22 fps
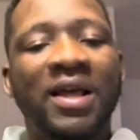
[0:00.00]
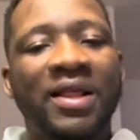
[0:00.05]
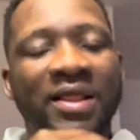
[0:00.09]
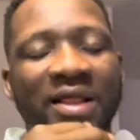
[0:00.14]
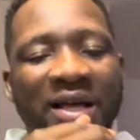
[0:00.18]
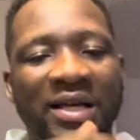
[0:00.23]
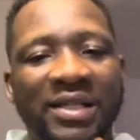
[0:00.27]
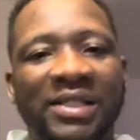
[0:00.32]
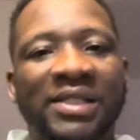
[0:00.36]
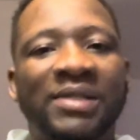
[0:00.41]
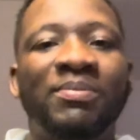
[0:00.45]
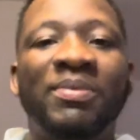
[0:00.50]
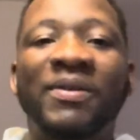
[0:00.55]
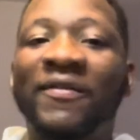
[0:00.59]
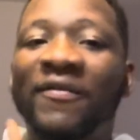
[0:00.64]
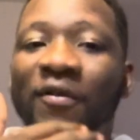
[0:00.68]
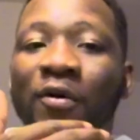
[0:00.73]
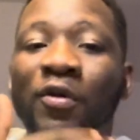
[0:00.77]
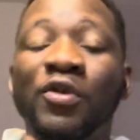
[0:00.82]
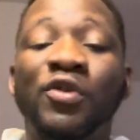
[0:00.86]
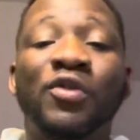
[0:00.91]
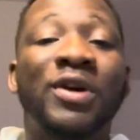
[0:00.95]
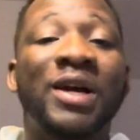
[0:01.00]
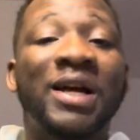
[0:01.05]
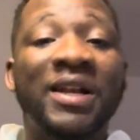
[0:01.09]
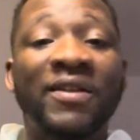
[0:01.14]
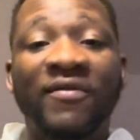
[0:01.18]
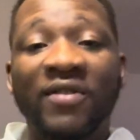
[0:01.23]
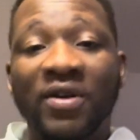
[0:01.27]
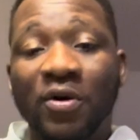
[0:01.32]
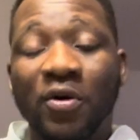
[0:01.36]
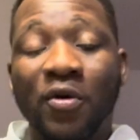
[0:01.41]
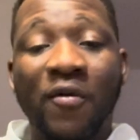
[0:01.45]
That's before you can
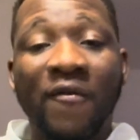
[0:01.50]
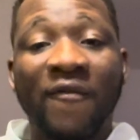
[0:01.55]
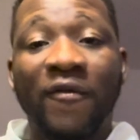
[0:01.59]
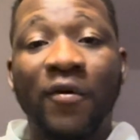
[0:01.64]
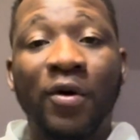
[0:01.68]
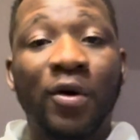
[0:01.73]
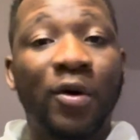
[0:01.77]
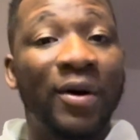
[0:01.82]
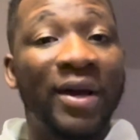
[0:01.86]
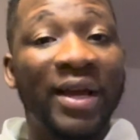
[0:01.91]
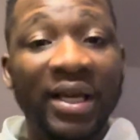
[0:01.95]
even go for your